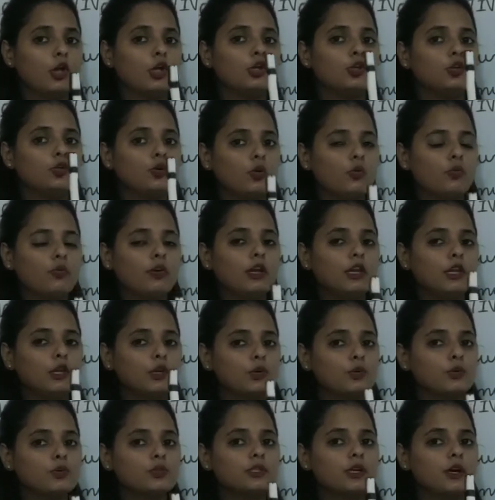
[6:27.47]
you will
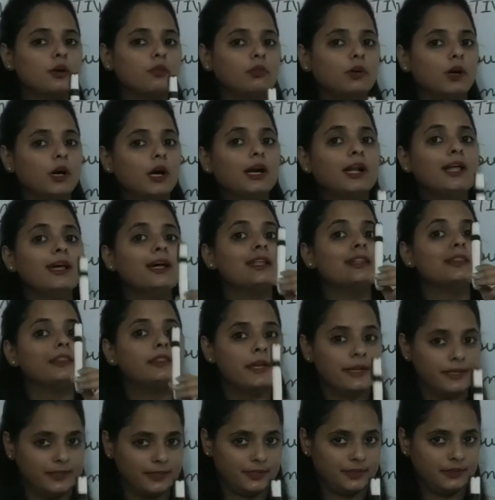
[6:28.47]
use the word
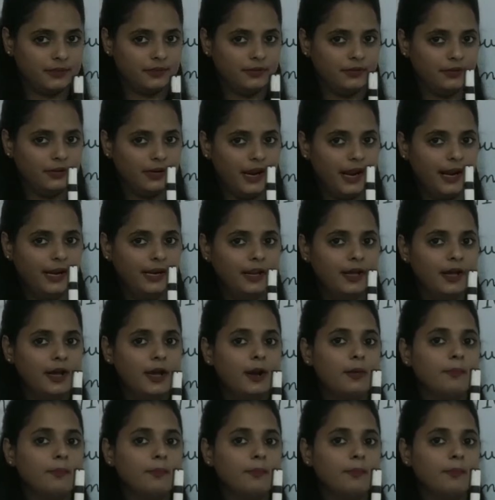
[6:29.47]
this, right?